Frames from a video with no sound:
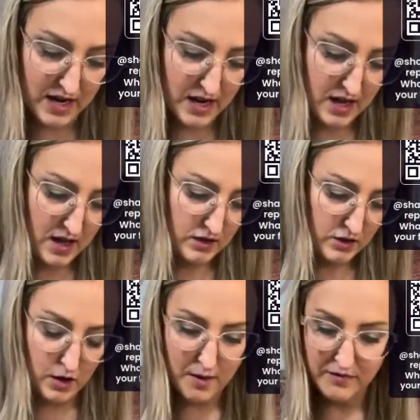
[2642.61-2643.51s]
So I'm
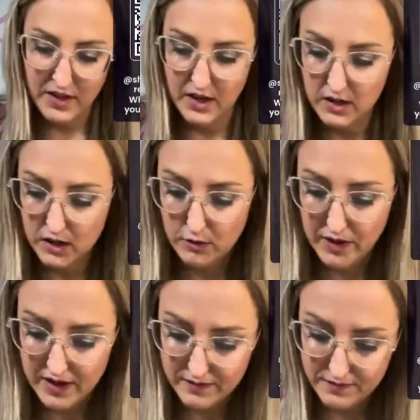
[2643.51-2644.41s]
feeling a little bit
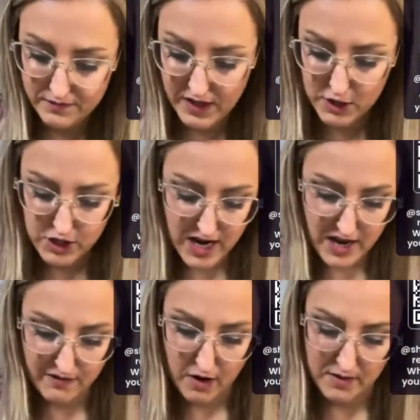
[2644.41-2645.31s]
like shaky from
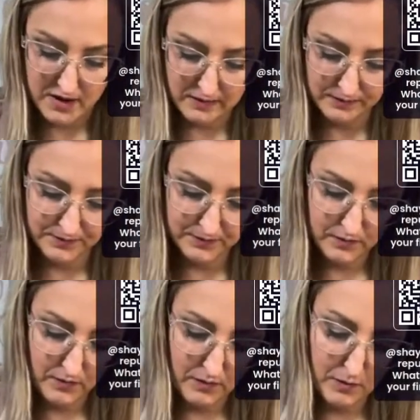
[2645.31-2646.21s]
it,
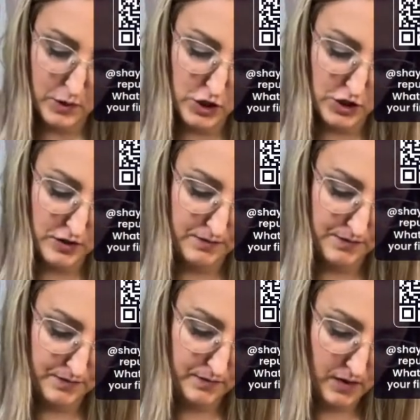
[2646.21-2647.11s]
which
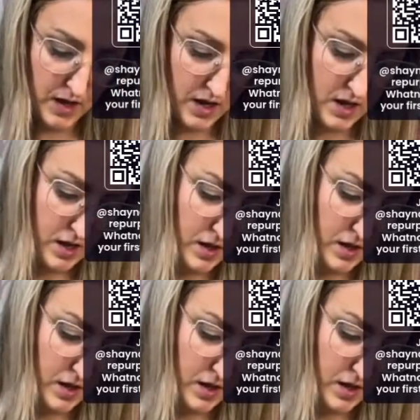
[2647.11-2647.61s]
I